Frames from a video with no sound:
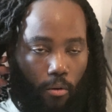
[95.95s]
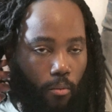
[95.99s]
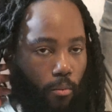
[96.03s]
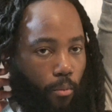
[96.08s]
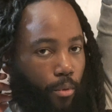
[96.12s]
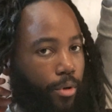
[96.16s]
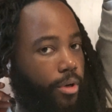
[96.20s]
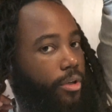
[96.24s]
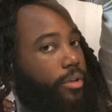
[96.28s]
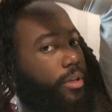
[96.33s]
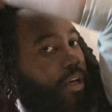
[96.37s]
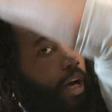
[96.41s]

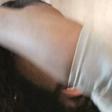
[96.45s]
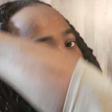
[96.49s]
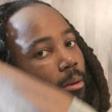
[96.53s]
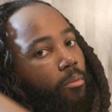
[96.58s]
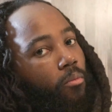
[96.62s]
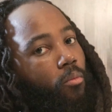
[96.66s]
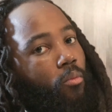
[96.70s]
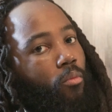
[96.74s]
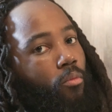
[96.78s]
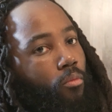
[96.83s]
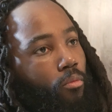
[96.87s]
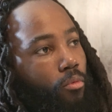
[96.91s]

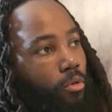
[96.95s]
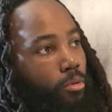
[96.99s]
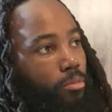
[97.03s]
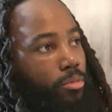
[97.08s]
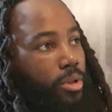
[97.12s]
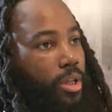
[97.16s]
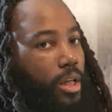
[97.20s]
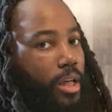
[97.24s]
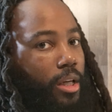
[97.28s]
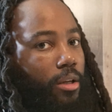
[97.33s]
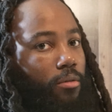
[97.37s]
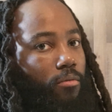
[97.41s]
wintertime
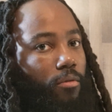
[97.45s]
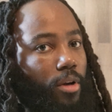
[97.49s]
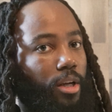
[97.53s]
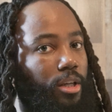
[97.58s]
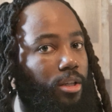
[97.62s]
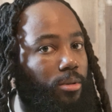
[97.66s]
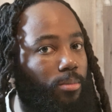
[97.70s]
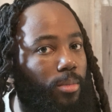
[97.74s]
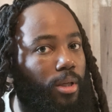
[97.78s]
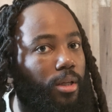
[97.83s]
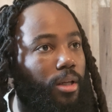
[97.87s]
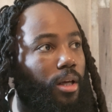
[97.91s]
routine
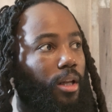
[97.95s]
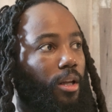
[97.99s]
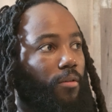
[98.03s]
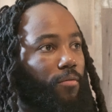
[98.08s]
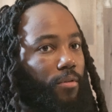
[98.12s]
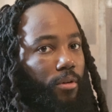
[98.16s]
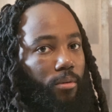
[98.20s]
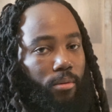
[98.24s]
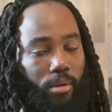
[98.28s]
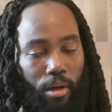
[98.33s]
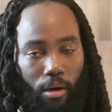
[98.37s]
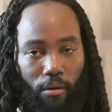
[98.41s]
regimen, and
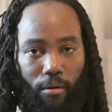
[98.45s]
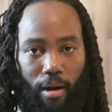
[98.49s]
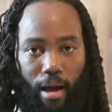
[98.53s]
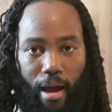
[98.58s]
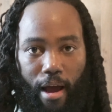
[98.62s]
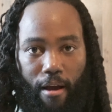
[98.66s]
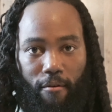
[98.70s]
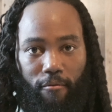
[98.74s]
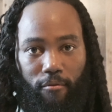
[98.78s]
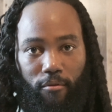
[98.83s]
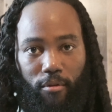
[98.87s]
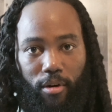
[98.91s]
if you don't
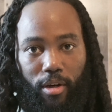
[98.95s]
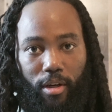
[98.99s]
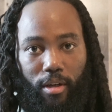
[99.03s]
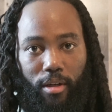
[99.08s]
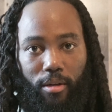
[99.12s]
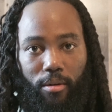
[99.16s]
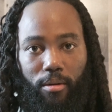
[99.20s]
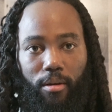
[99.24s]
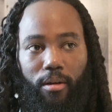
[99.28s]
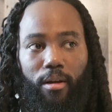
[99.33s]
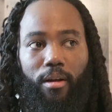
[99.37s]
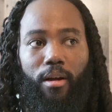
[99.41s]
have
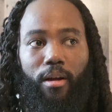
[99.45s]
one,